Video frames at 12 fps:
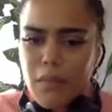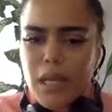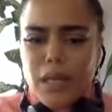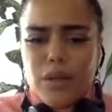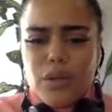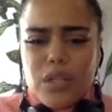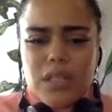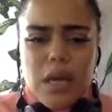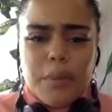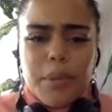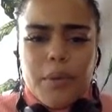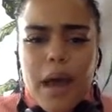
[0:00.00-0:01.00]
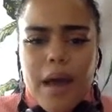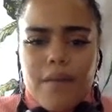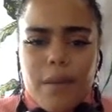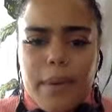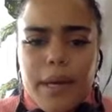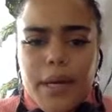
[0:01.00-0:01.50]
it'll just help you have a
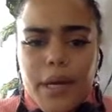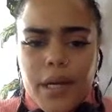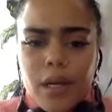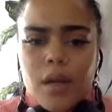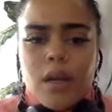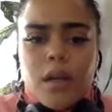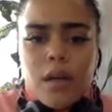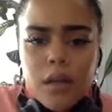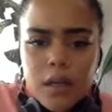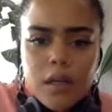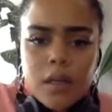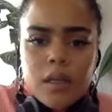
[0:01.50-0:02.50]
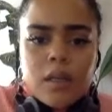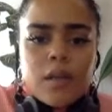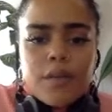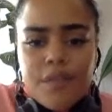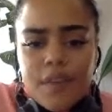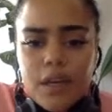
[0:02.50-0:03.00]
better
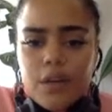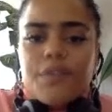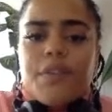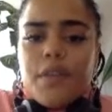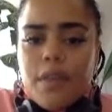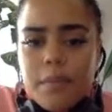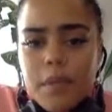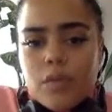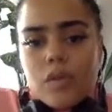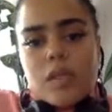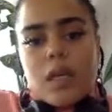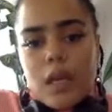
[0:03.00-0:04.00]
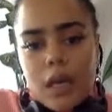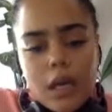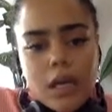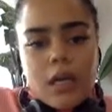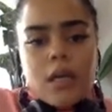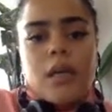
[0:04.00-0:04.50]
feel for the music
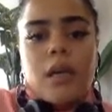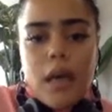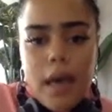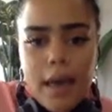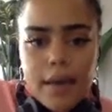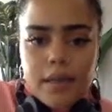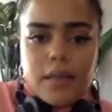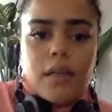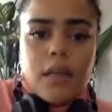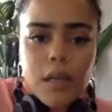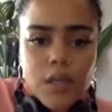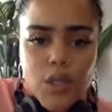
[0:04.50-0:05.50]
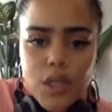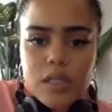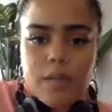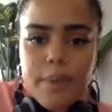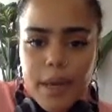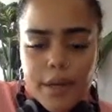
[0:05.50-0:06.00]
and just
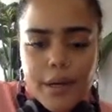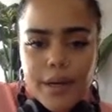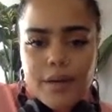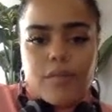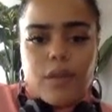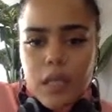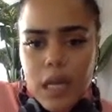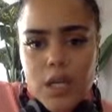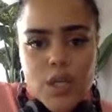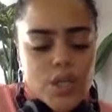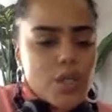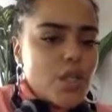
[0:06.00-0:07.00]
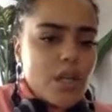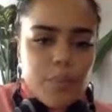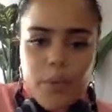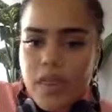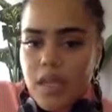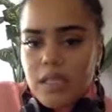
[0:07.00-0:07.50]
a better relationship
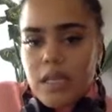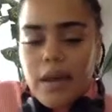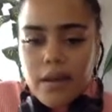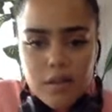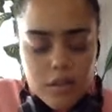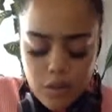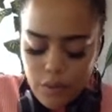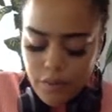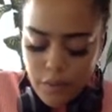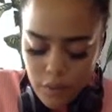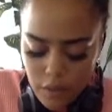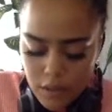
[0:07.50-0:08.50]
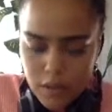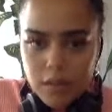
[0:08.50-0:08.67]
with the decks overall.